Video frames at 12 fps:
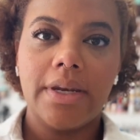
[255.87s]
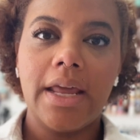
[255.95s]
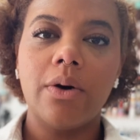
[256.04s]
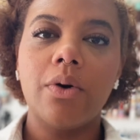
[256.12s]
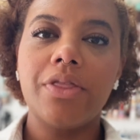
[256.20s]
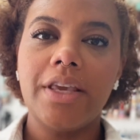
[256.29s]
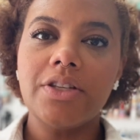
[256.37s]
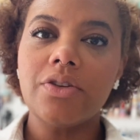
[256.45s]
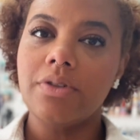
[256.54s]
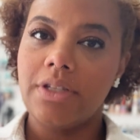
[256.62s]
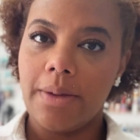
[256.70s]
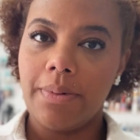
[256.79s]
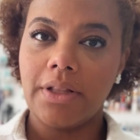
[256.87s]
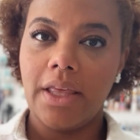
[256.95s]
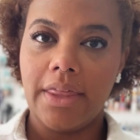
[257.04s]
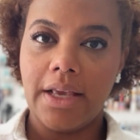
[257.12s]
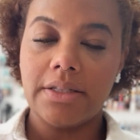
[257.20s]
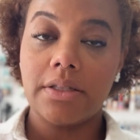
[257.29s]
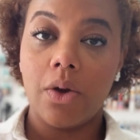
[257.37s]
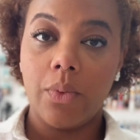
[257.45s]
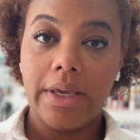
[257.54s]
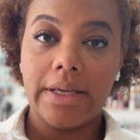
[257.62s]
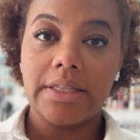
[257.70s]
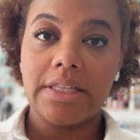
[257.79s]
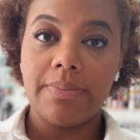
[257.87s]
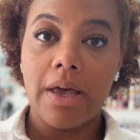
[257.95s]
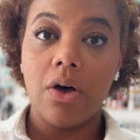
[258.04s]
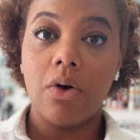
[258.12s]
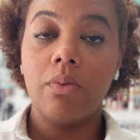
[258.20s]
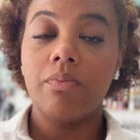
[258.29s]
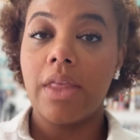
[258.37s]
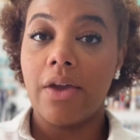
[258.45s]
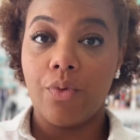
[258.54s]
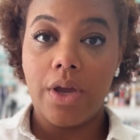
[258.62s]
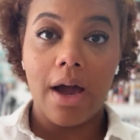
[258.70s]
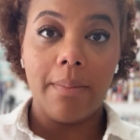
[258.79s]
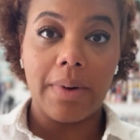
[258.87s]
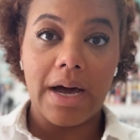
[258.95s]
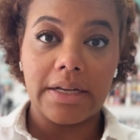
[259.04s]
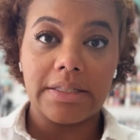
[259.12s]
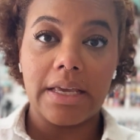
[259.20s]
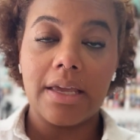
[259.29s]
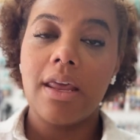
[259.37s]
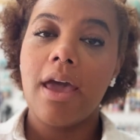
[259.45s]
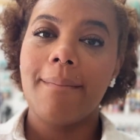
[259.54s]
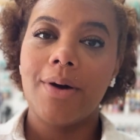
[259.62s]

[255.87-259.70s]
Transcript: Now, these are typically things that we can smell if we unbox it,